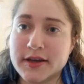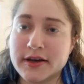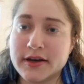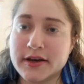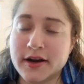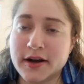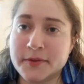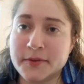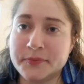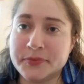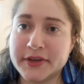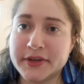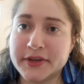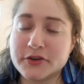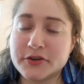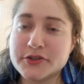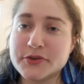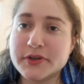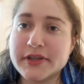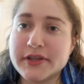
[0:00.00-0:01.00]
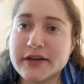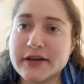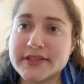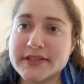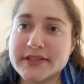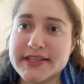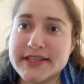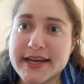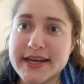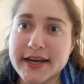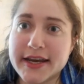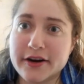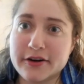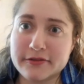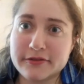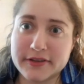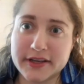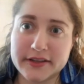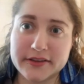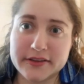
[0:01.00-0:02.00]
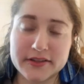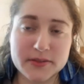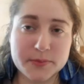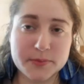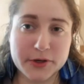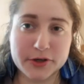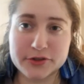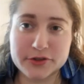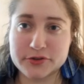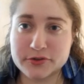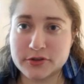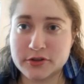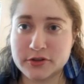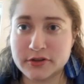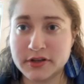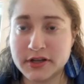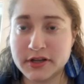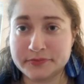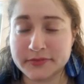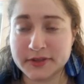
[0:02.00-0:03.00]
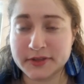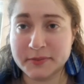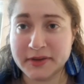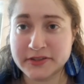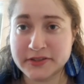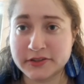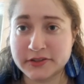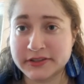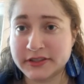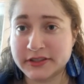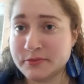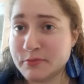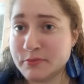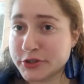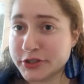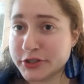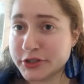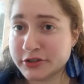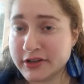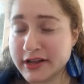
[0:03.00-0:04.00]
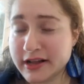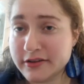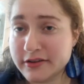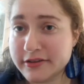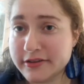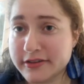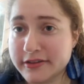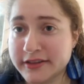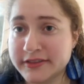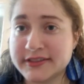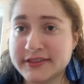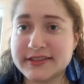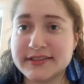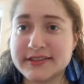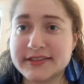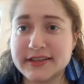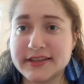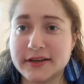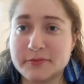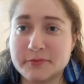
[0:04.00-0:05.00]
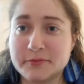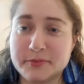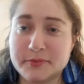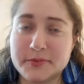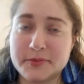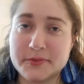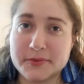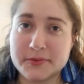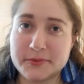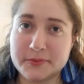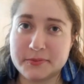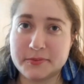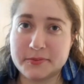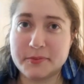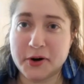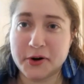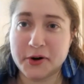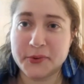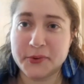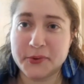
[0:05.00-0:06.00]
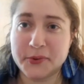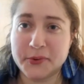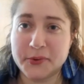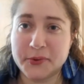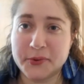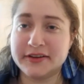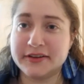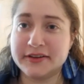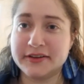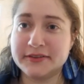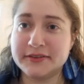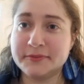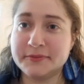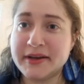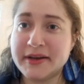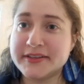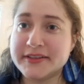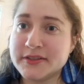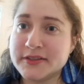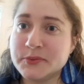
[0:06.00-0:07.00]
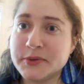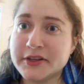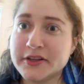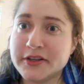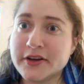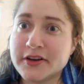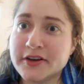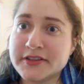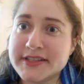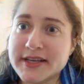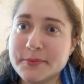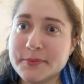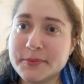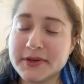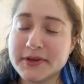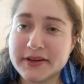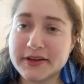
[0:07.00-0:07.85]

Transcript: It also allows to take care of like the spiritual, mental, and emotional health, and this is like borrowing the medicine wheel concept,